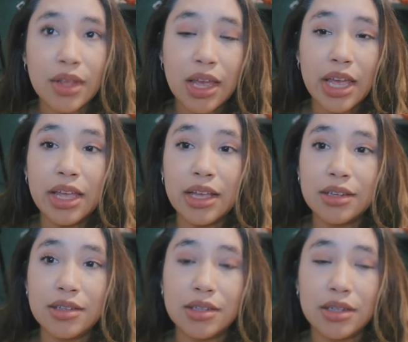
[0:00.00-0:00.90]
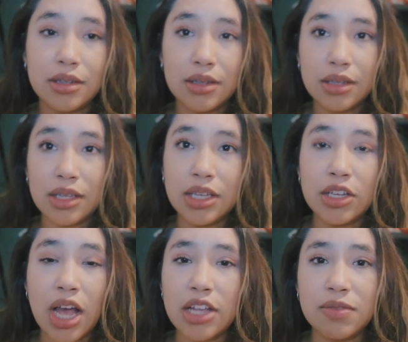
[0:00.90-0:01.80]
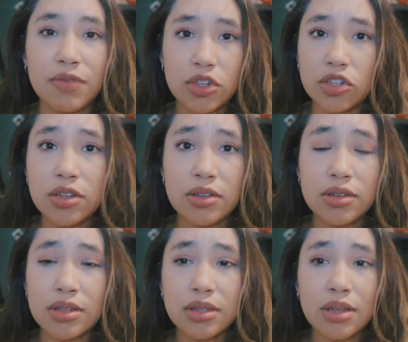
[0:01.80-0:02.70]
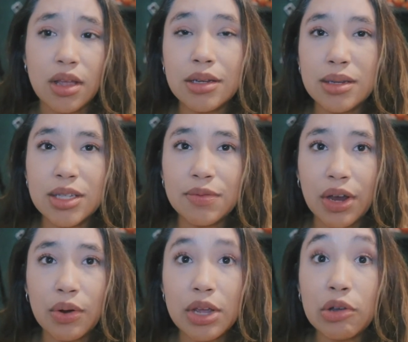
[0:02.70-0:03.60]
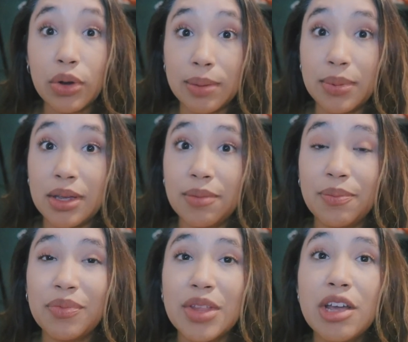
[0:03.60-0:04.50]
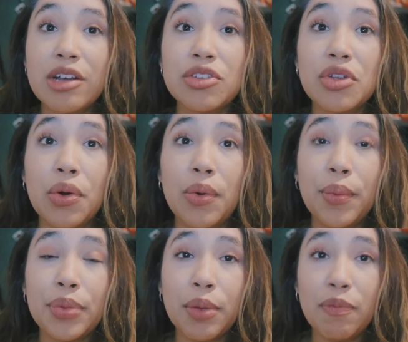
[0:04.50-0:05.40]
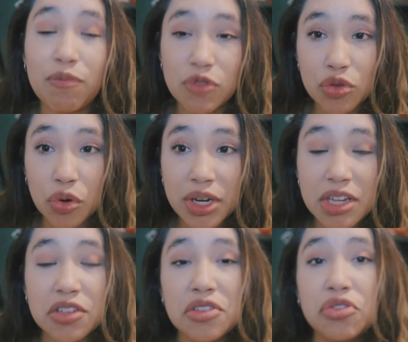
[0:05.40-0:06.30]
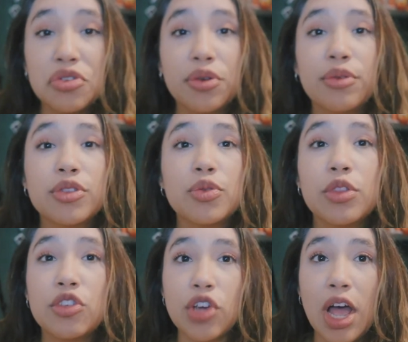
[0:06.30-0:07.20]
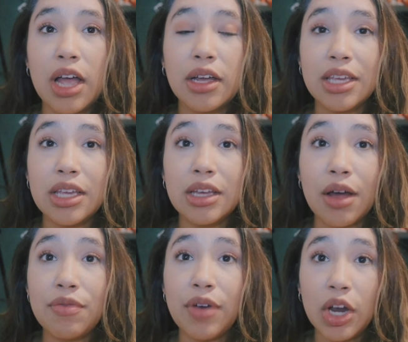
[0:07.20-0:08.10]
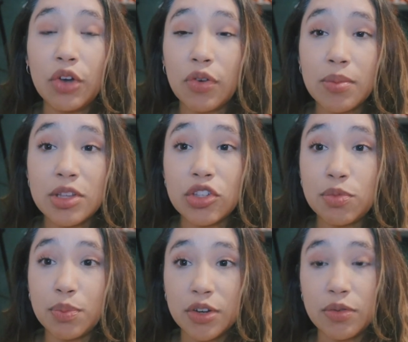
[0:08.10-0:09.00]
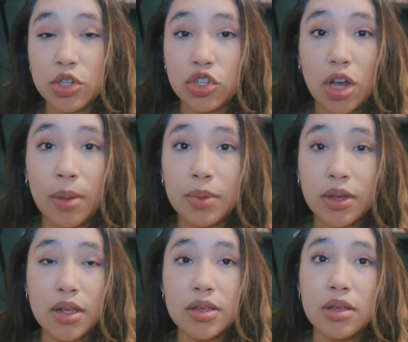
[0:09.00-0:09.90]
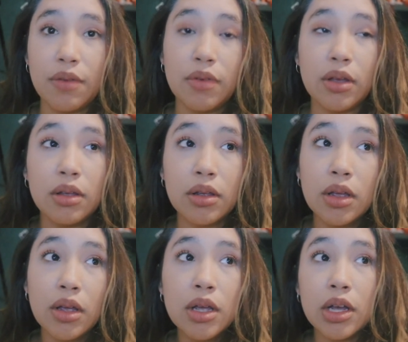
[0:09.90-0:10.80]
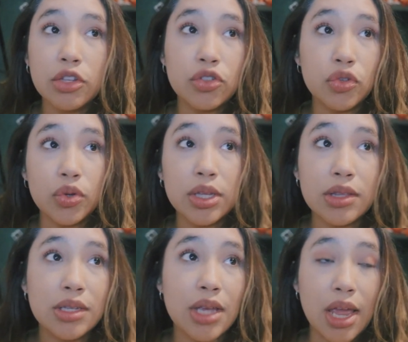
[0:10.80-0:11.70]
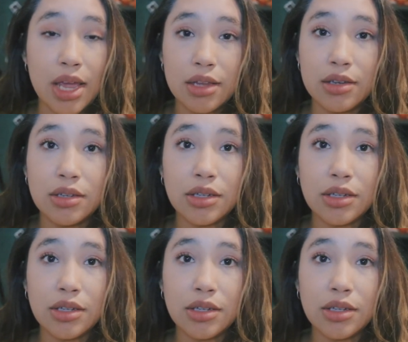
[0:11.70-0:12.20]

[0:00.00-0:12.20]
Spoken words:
and he has visions. It's very creepy. So the story is introduced with Jack. He got fired from his previous job because of a student, and